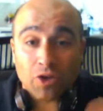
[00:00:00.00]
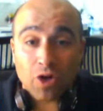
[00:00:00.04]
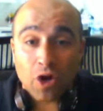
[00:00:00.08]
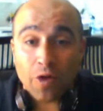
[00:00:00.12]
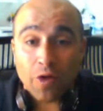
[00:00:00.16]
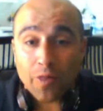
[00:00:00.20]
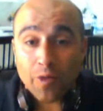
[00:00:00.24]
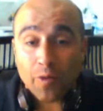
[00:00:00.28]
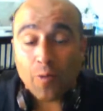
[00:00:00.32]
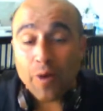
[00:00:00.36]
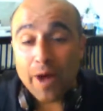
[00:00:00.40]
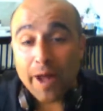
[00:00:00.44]

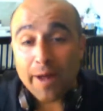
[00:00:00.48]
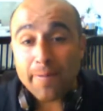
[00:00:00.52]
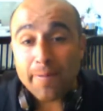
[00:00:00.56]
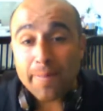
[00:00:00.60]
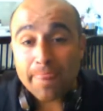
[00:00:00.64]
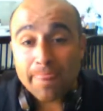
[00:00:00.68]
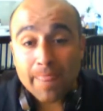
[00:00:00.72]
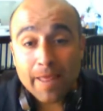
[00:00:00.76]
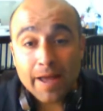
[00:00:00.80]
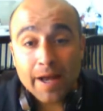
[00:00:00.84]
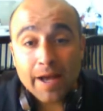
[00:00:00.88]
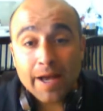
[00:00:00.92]
along the way.
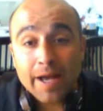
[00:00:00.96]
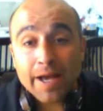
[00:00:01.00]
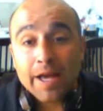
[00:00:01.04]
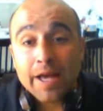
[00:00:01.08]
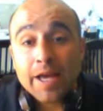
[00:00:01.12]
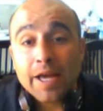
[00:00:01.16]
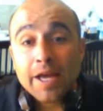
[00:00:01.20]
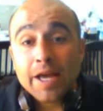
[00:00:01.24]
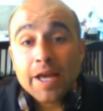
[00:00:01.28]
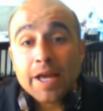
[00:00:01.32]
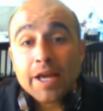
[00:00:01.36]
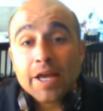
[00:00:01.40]

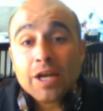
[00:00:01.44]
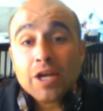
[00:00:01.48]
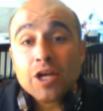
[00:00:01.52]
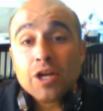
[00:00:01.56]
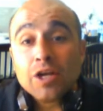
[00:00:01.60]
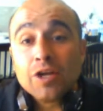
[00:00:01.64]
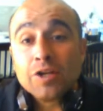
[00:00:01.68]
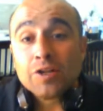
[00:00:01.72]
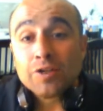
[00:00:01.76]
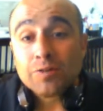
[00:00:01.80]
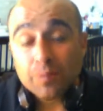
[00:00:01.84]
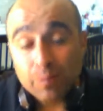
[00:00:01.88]

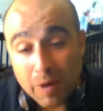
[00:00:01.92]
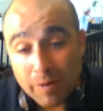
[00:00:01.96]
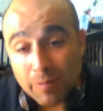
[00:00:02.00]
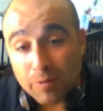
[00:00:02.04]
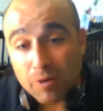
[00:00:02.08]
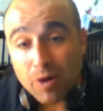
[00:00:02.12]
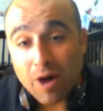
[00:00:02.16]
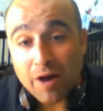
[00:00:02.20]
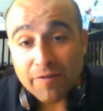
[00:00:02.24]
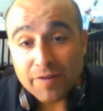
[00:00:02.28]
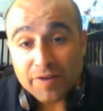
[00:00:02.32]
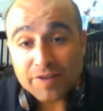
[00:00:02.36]

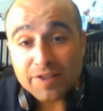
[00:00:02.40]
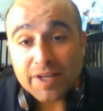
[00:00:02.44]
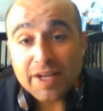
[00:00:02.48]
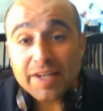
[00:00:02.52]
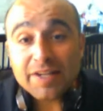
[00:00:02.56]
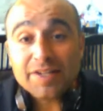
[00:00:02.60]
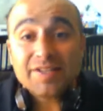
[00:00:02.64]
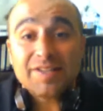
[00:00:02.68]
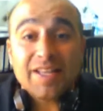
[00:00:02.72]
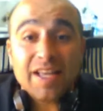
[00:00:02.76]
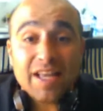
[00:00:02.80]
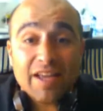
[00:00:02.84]
People often say,
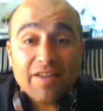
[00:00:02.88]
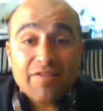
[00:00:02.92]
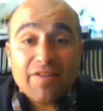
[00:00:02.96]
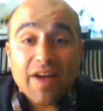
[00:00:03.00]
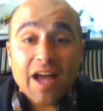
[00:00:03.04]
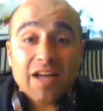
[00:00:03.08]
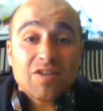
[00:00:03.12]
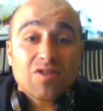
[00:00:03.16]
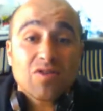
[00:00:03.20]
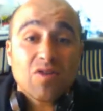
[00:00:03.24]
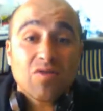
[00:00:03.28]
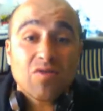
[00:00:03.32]
Steve,
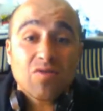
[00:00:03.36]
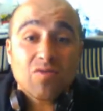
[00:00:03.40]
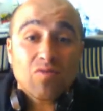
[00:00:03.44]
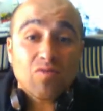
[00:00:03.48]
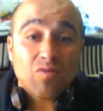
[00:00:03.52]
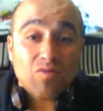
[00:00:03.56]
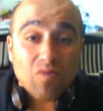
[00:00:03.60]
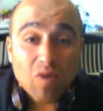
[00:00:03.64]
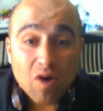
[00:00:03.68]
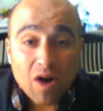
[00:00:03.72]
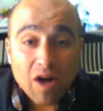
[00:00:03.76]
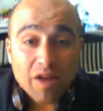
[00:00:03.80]
I
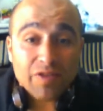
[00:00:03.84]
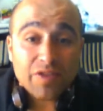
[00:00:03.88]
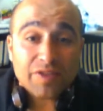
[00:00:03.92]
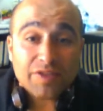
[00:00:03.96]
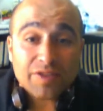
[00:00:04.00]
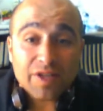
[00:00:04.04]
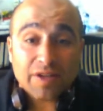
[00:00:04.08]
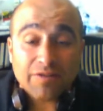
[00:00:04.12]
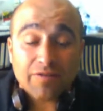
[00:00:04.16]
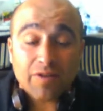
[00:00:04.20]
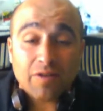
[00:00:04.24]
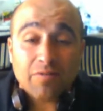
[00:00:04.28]
don't want the
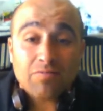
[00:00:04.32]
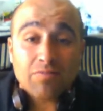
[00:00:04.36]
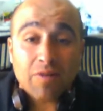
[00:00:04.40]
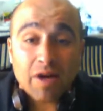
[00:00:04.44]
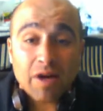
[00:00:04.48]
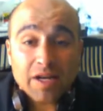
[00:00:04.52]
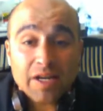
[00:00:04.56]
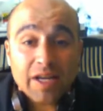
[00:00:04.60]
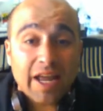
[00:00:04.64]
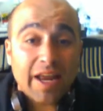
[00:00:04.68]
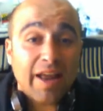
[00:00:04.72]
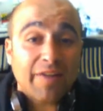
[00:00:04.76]
stuff on
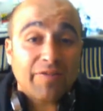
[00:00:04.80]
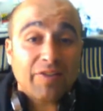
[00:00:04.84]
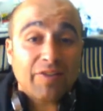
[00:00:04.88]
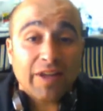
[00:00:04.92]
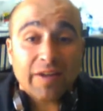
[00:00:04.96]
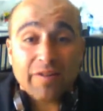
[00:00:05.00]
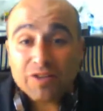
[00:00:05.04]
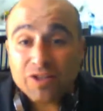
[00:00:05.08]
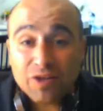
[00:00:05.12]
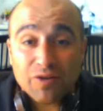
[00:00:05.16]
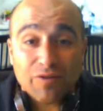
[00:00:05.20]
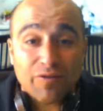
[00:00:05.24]
Monday and have to
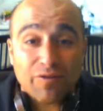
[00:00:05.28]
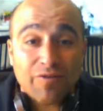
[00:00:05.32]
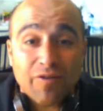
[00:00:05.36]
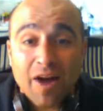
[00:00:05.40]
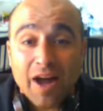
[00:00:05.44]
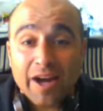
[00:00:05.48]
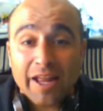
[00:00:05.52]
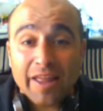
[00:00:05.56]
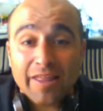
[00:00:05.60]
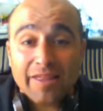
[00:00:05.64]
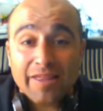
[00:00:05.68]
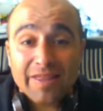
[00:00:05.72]
give it to you
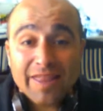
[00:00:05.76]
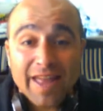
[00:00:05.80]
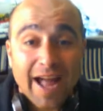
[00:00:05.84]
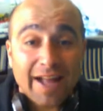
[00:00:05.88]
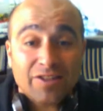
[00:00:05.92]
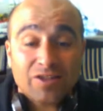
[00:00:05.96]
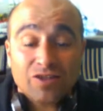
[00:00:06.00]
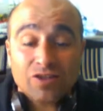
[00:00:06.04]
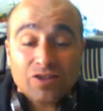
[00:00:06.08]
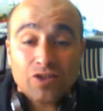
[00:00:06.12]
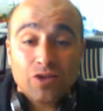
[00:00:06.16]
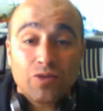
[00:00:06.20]
Friday.
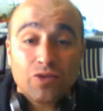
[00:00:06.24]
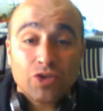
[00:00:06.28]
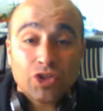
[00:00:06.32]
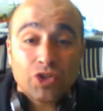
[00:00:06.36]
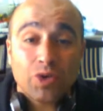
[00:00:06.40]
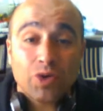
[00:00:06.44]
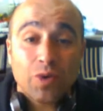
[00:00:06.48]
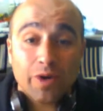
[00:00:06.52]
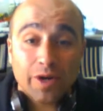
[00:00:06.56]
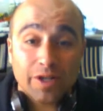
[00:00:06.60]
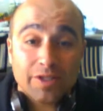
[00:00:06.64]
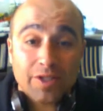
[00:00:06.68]
That's too
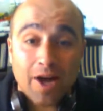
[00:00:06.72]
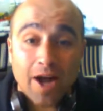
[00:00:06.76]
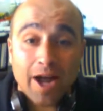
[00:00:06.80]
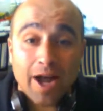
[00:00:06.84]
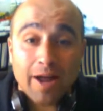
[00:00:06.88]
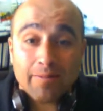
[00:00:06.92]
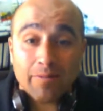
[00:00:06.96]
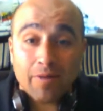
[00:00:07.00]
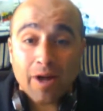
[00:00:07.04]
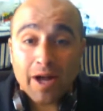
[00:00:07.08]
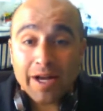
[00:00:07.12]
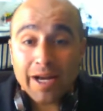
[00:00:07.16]
short a
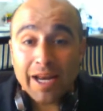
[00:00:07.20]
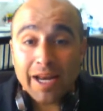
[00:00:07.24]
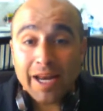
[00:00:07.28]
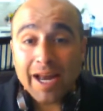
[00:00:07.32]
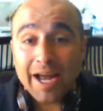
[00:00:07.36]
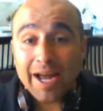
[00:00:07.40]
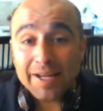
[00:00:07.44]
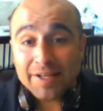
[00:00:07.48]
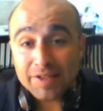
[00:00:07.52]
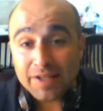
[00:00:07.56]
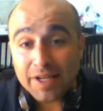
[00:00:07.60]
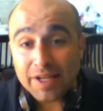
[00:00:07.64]
timeline. And
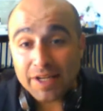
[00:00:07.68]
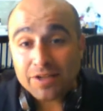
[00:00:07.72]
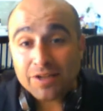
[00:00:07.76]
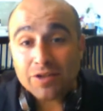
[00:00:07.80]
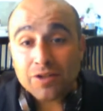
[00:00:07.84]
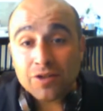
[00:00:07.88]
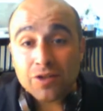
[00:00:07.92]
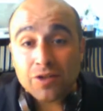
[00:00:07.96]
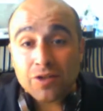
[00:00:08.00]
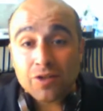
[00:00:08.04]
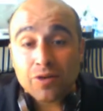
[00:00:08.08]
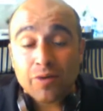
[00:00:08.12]
I say
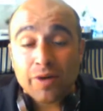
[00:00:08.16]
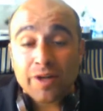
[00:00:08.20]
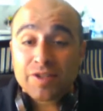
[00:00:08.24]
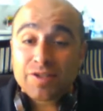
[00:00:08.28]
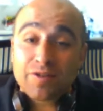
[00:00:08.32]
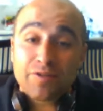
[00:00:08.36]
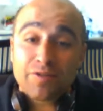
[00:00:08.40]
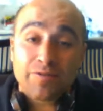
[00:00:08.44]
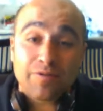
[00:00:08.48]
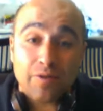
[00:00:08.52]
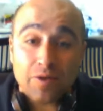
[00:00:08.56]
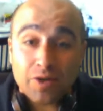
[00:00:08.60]
to you, it's
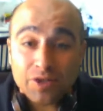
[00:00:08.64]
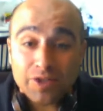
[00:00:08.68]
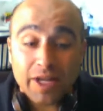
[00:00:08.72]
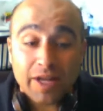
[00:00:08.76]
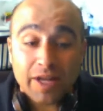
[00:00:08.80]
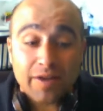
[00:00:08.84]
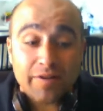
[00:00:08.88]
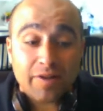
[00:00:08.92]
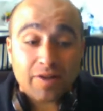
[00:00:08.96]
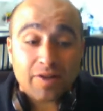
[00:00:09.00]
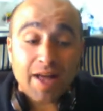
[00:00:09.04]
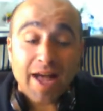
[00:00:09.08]
the first
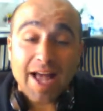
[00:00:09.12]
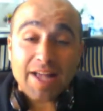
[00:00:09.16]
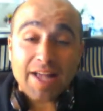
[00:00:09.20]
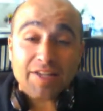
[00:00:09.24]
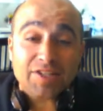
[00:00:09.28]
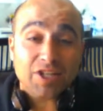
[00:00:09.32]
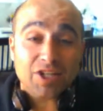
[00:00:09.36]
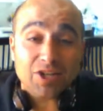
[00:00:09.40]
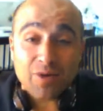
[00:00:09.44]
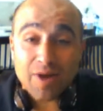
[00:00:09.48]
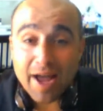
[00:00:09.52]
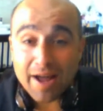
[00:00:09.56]
day of
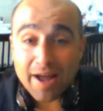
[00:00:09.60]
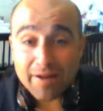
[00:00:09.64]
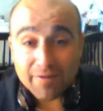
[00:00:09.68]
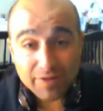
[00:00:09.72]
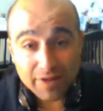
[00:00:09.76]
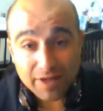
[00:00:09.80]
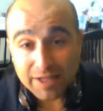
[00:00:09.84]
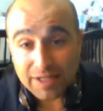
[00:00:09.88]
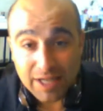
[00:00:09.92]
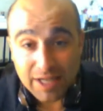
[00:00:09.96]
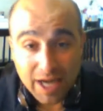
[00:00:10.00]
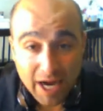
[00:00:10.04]
class and you have
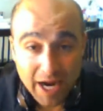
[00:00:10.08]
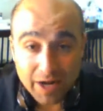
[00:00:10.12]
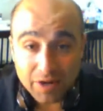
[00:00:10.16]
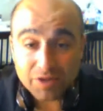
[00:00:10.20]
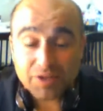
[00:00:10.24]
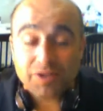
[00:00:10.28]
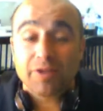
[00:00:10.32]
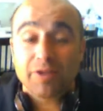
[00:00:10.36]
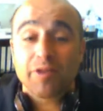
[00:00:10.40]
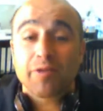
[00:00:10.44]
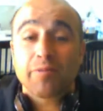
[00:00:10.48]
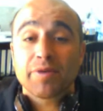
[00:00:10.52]
the entire
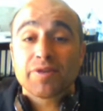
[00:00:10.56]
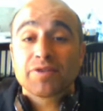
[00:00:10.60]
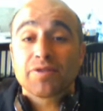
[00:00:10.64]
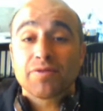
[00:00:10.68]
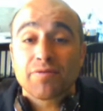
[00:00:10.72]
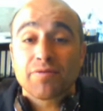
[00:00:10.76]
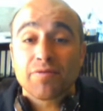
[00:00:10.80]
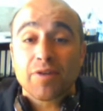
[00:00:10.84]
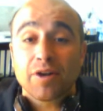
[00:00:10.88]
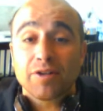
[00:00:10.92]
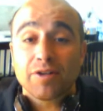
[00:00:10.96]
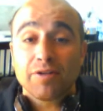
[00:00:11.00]
syllabus
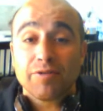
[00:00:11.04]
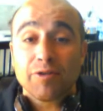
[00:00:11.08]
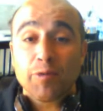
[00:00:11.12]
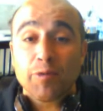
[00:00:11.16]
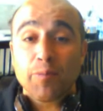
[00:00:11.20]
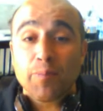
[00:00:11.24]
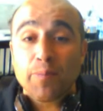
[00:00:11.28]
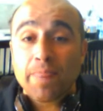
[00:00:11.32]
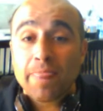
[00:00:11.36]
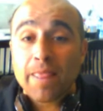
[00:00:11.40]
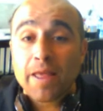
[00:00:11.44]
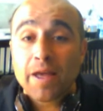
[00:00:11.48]
in front of you.